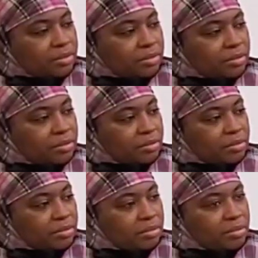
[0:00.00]

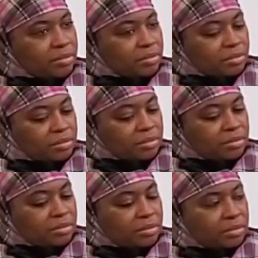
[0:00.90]

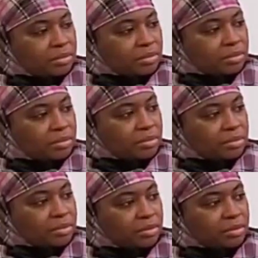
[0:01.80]

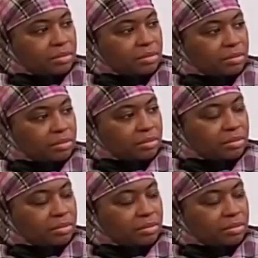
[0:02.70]
This person isn't speaking.